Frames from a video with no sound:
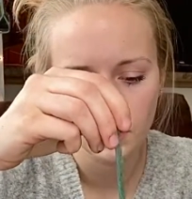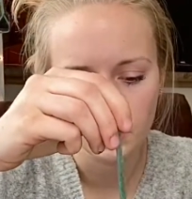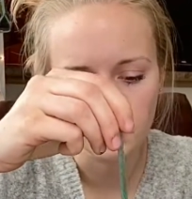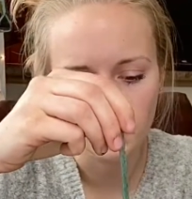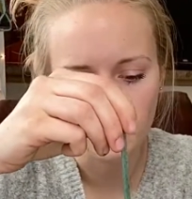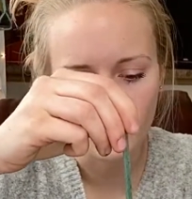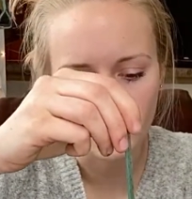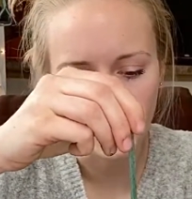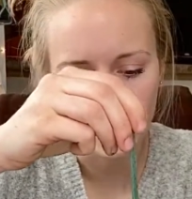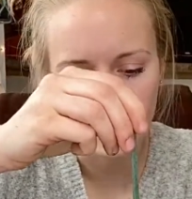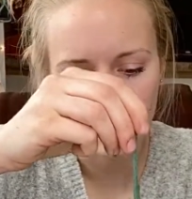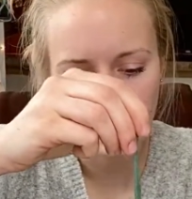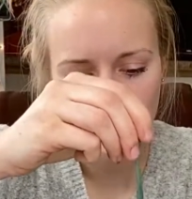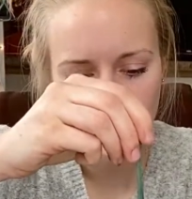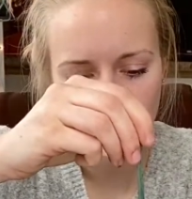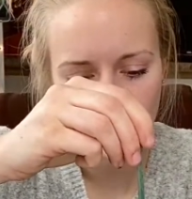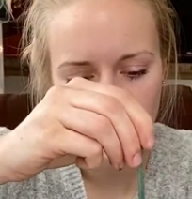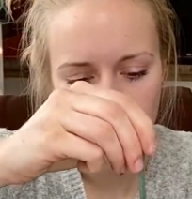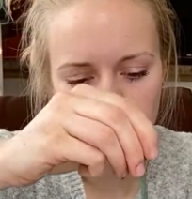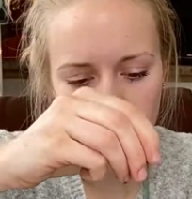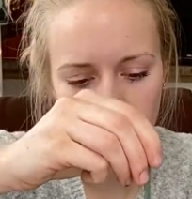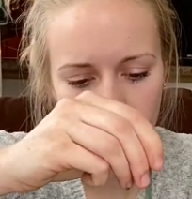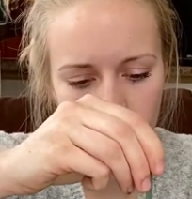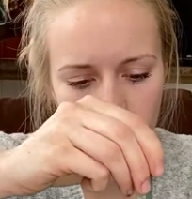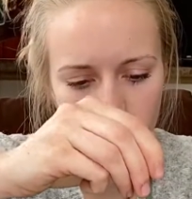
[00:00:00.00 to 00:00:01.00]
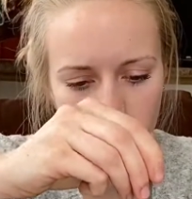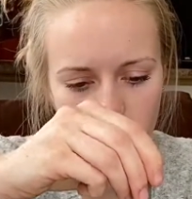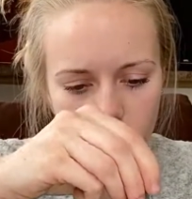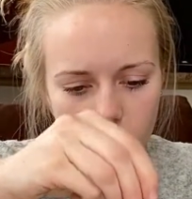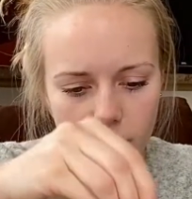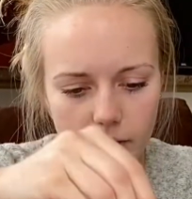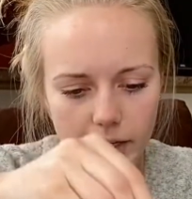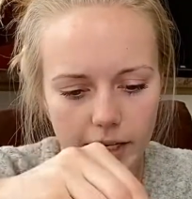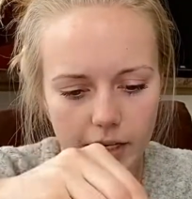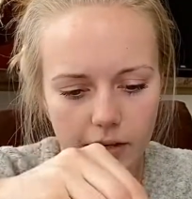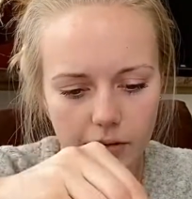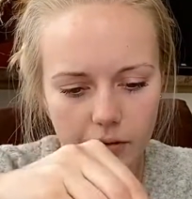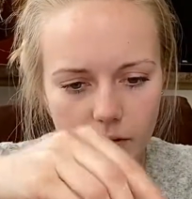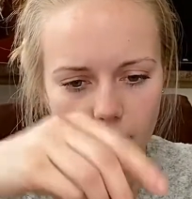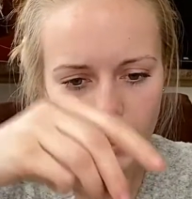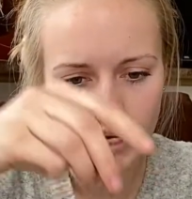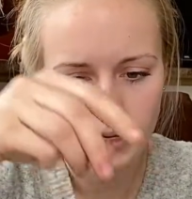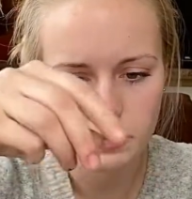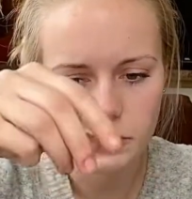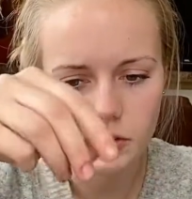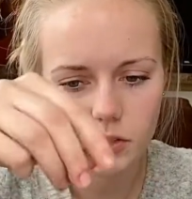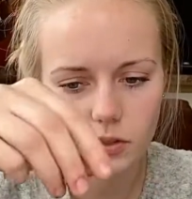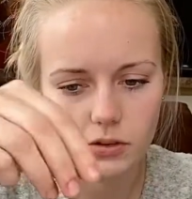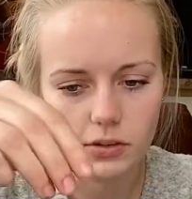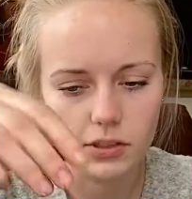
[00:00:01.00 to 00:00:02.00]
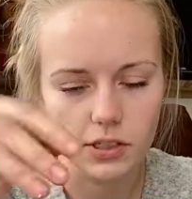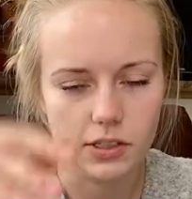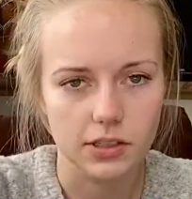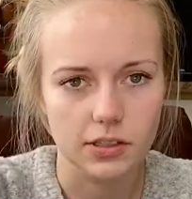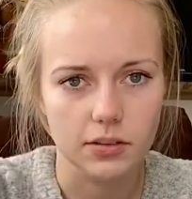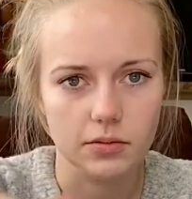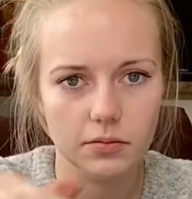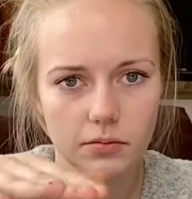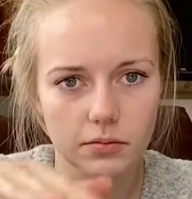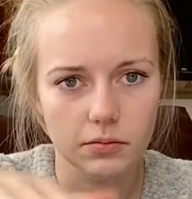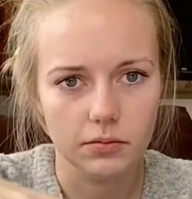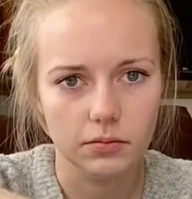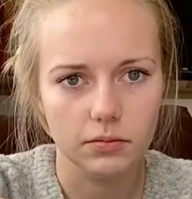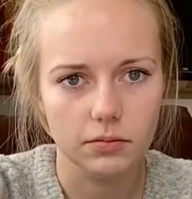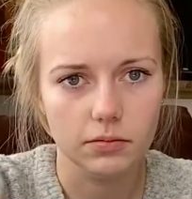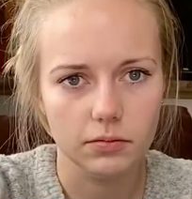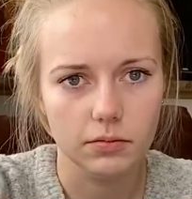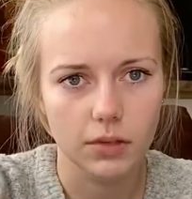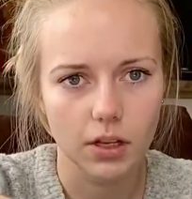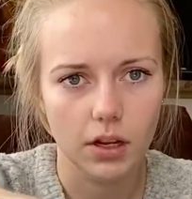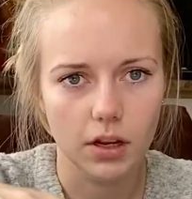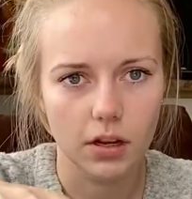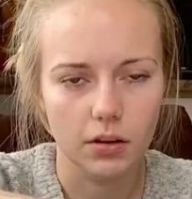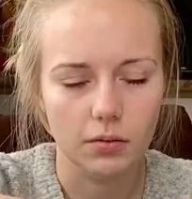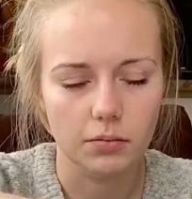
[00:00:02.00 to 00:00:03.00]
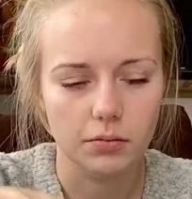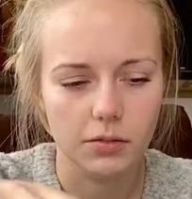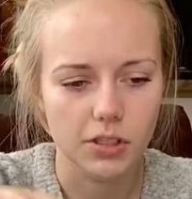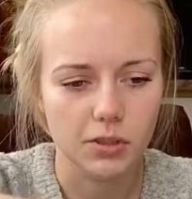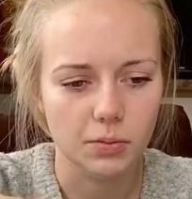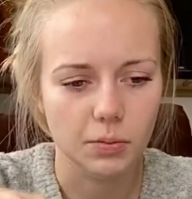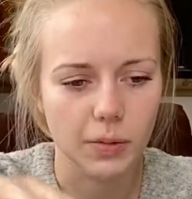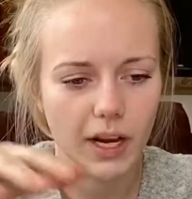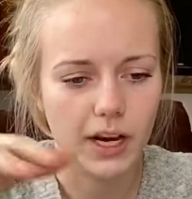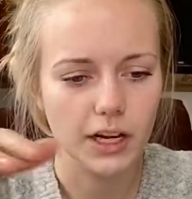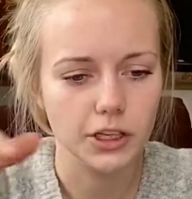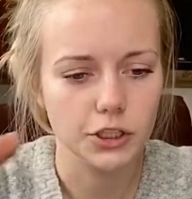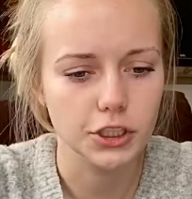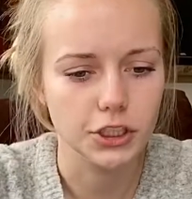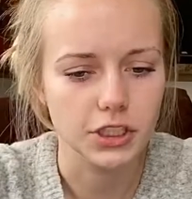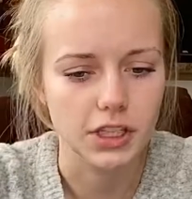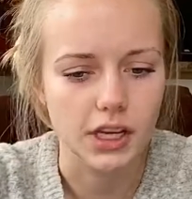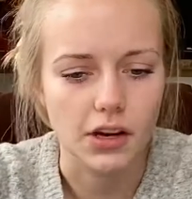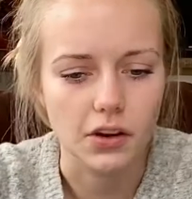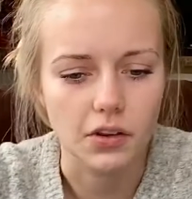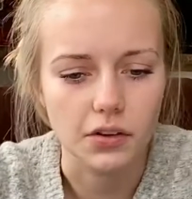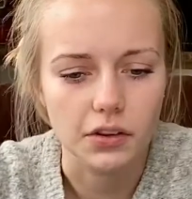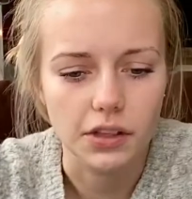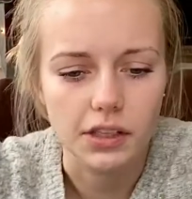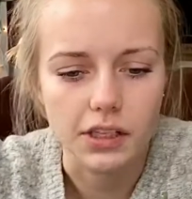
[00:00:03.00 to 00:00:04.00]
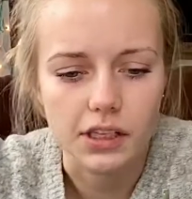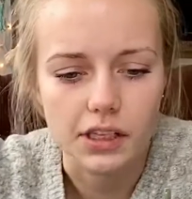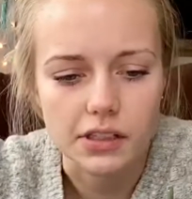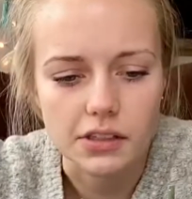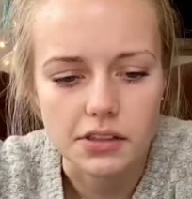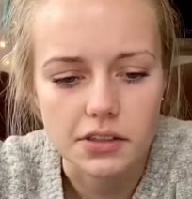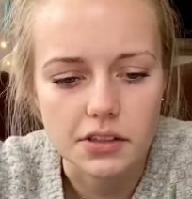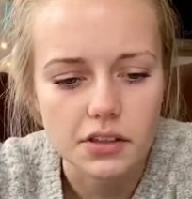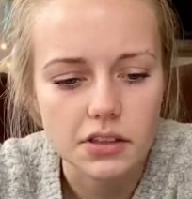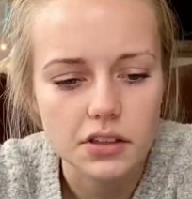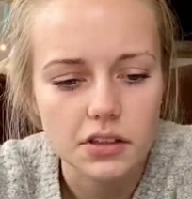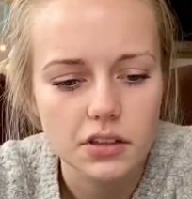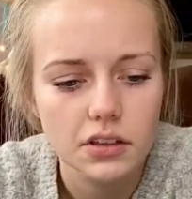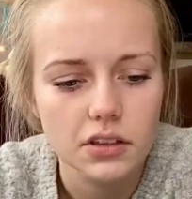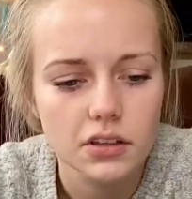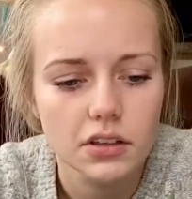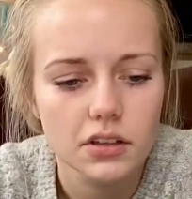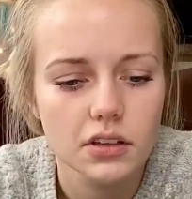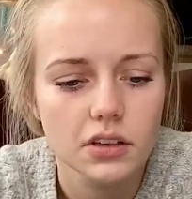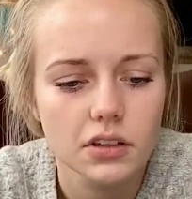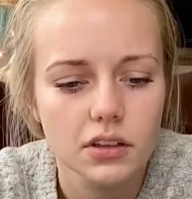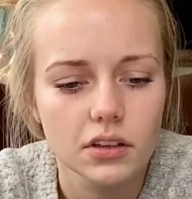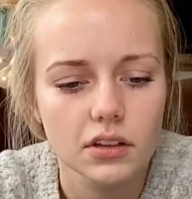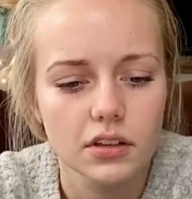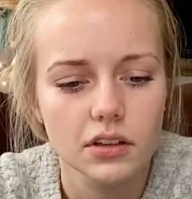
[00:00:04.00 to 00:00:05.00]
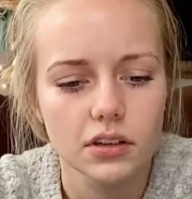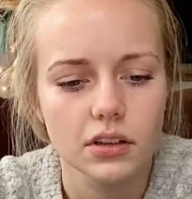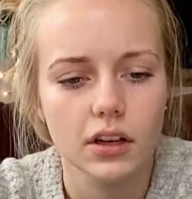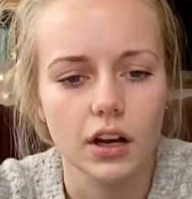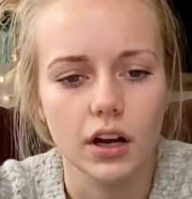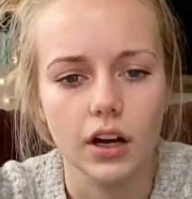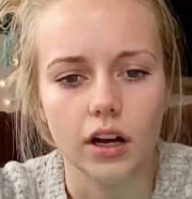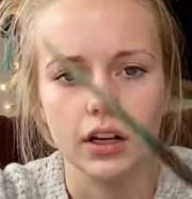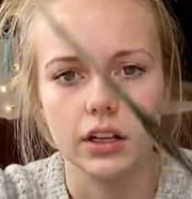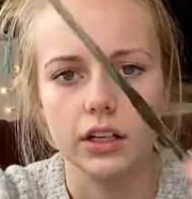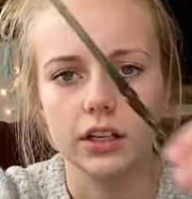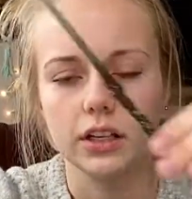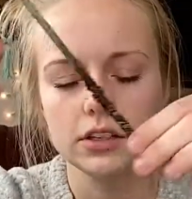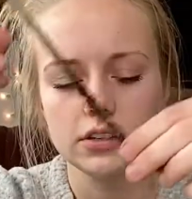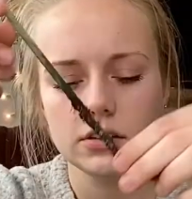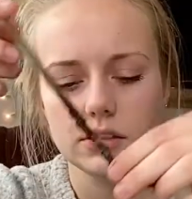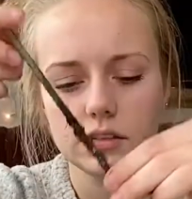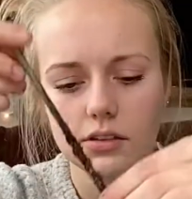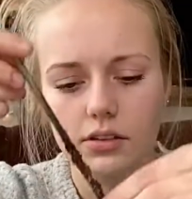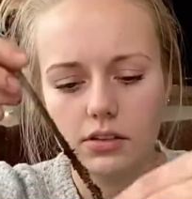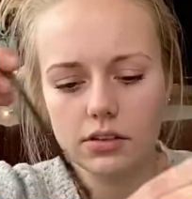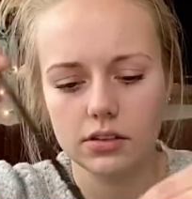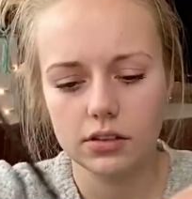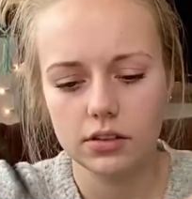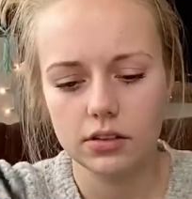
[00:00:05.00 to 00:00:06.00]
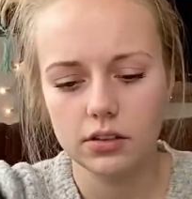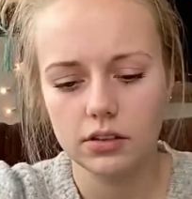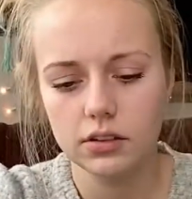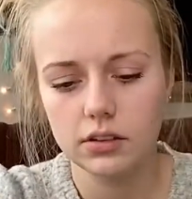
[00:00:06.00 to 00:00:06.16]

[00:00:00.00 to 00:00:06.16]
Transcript: brace up the saran wrap so it doesn't smash down these cuttings.